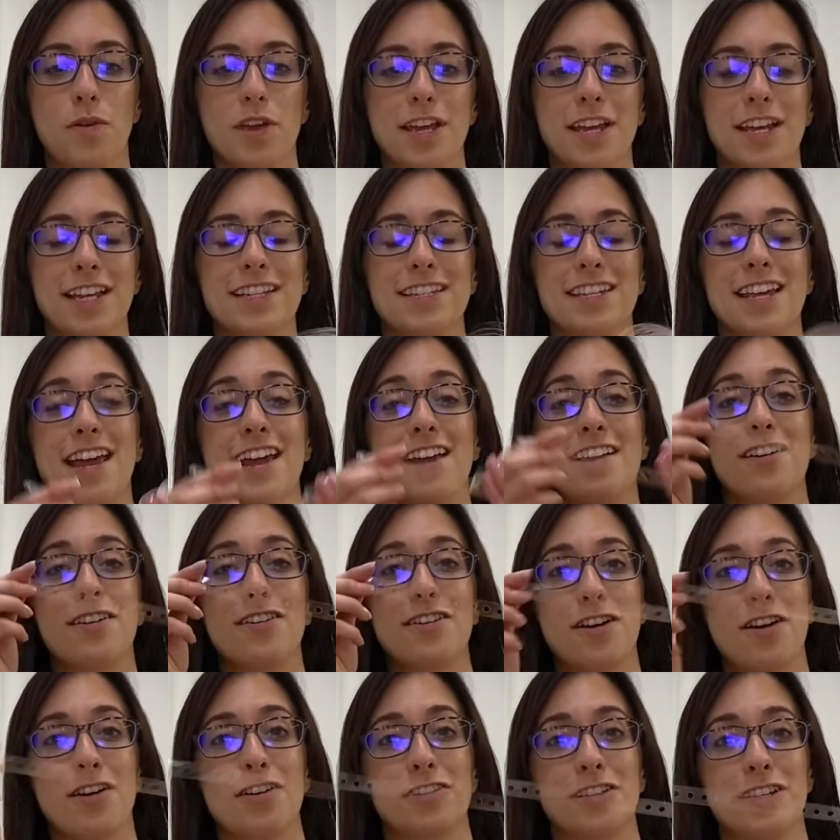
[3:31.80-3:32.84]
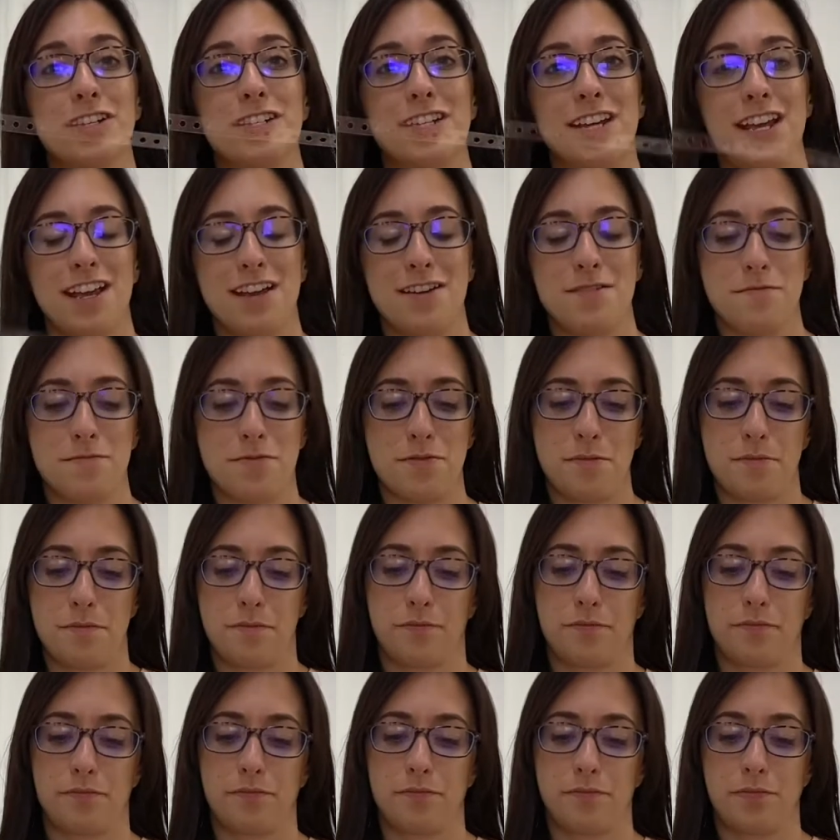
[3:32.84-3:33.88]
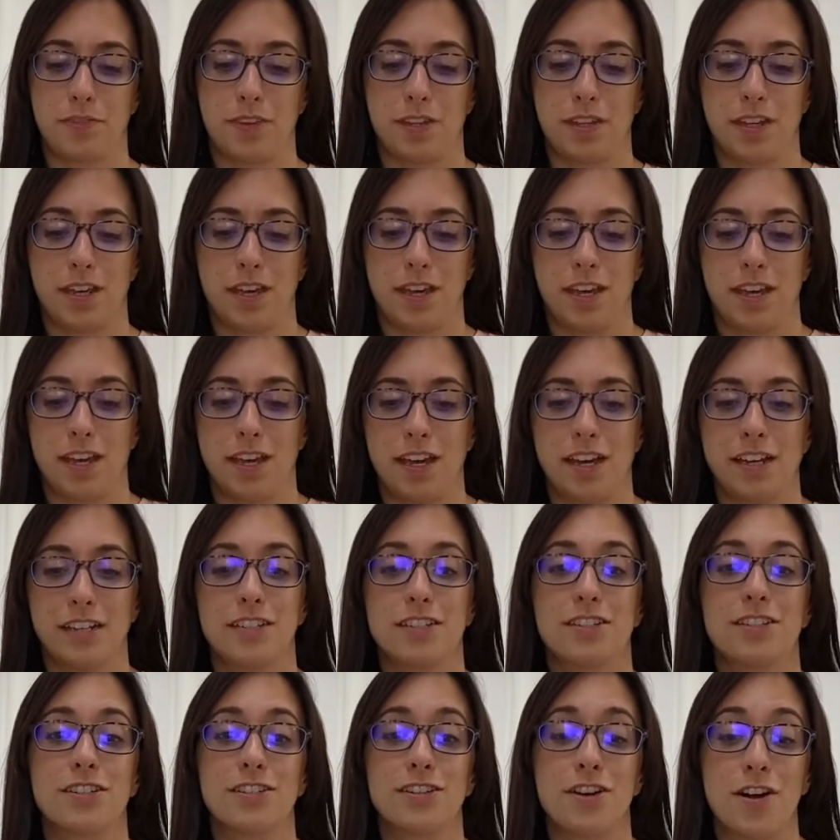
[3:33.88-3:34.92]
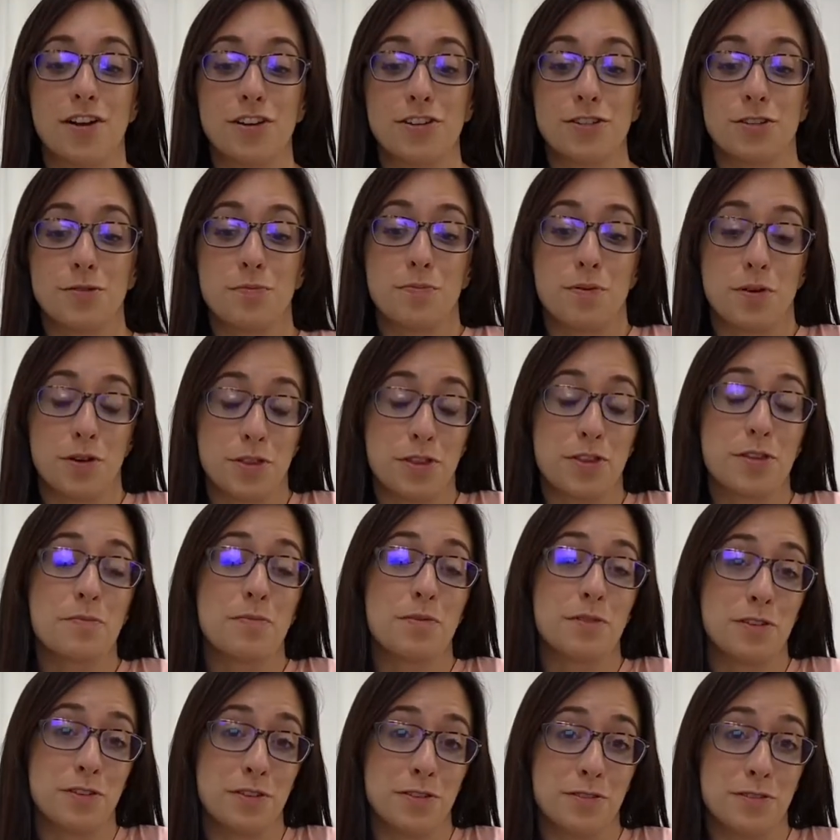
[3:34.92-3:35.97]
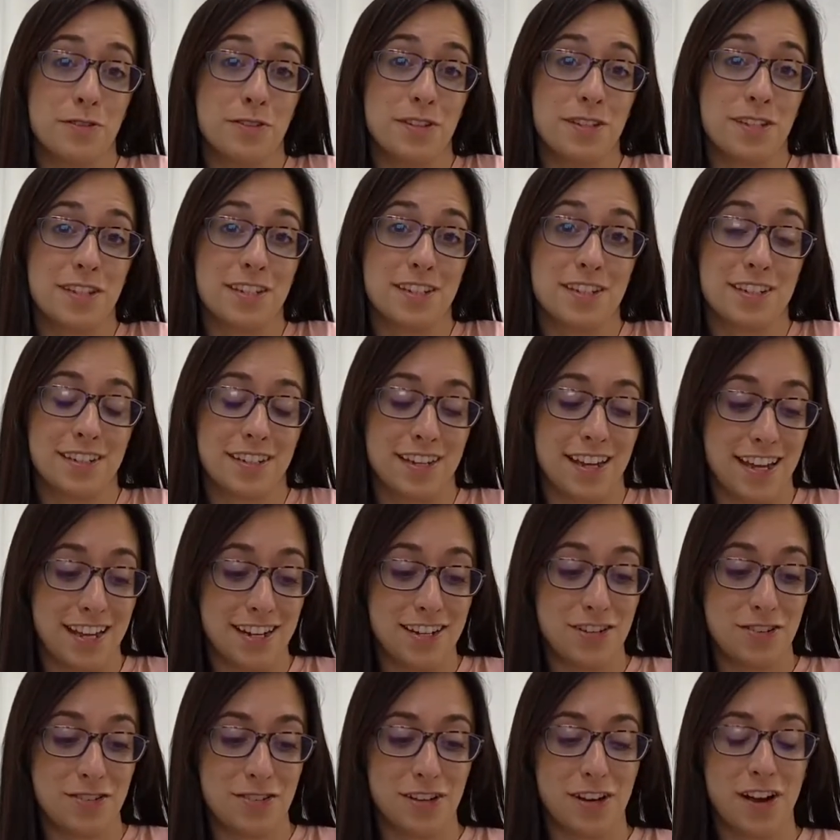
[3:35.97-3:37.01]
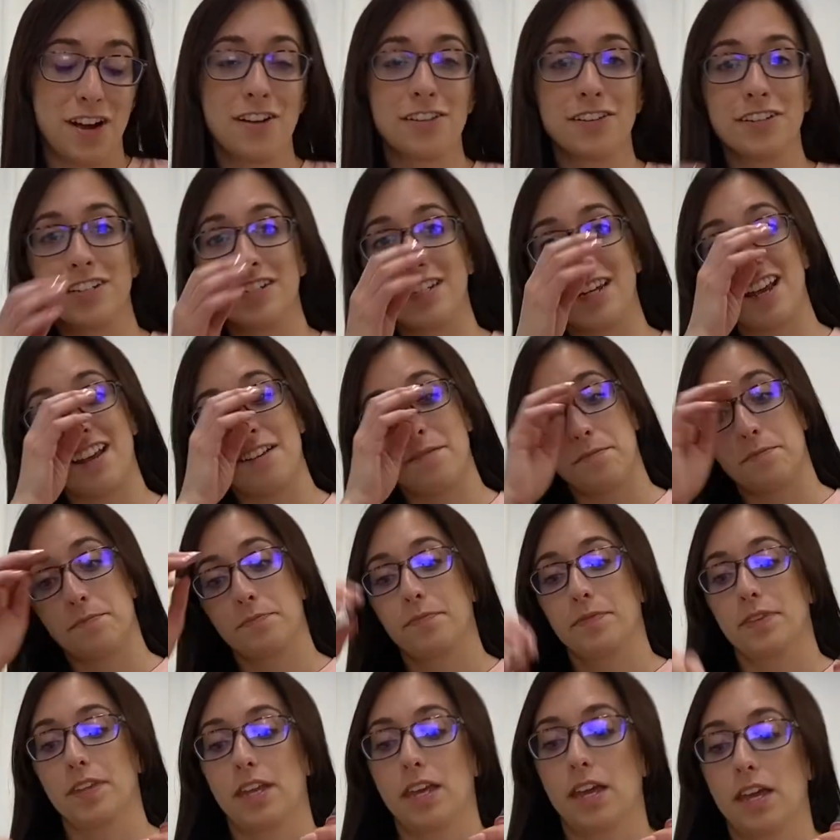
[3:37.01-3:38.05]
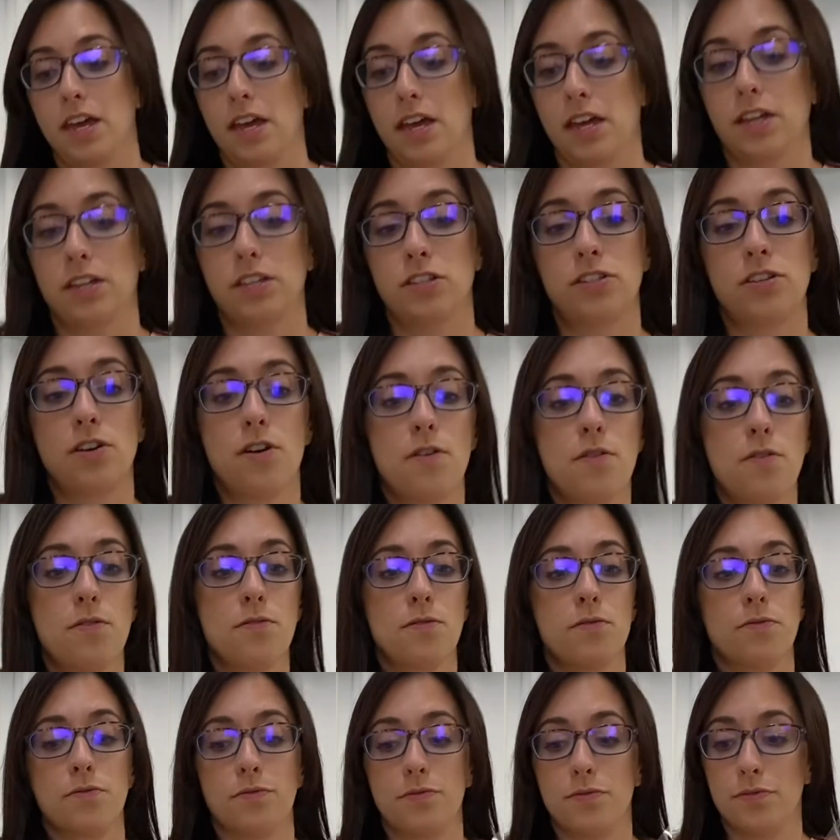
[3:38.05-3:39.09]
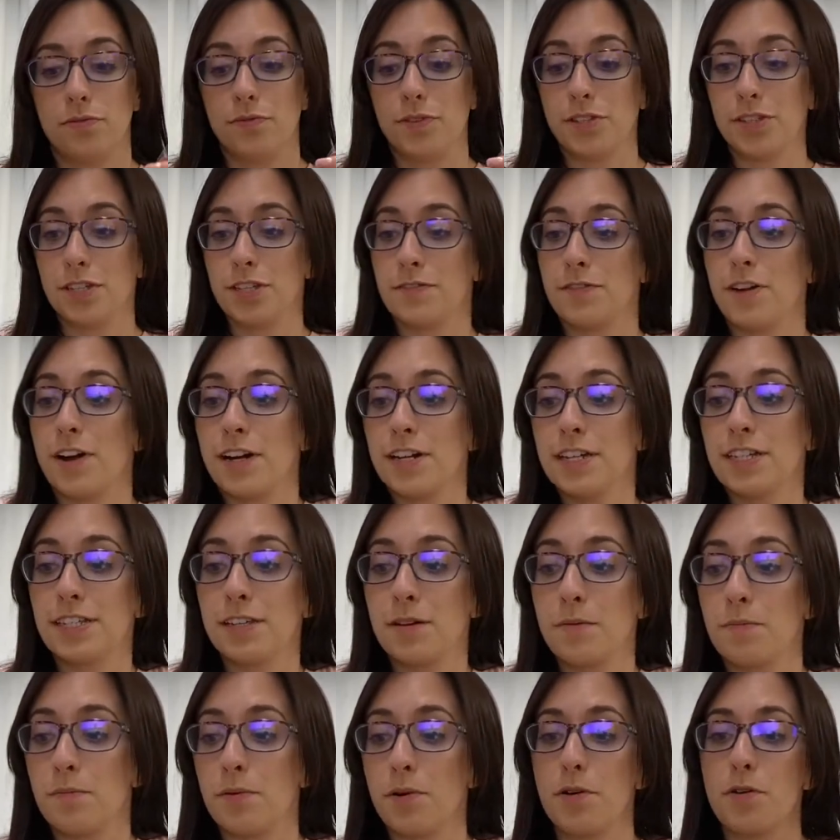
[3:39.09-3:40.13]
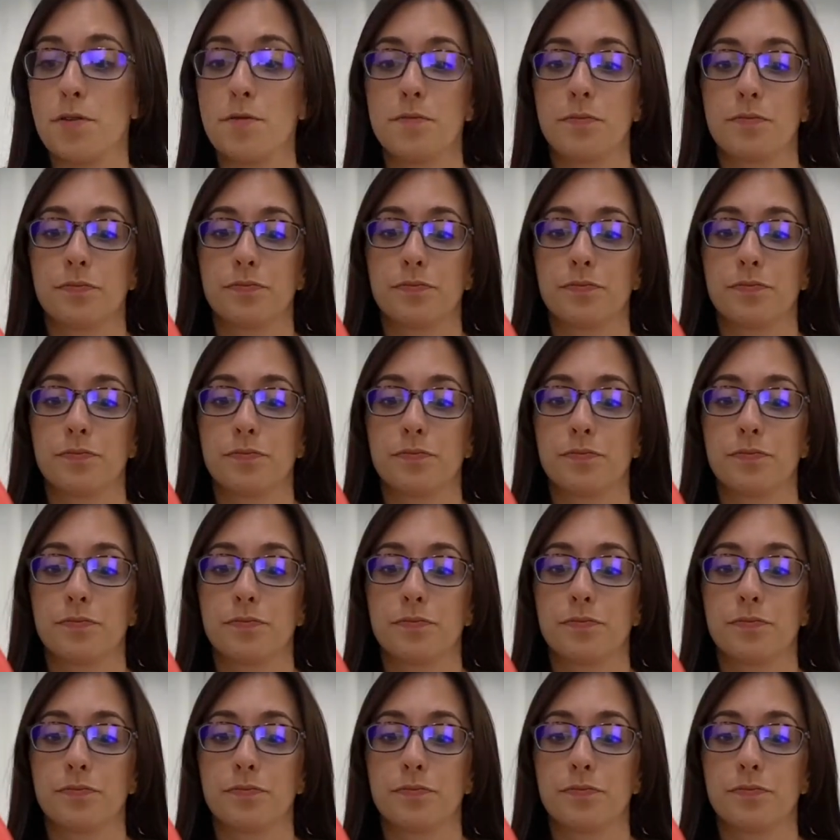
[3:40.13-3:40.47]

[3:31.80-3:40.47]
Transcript: can take our garland tape and start to put the balloons into the garland tape. So this is very simple.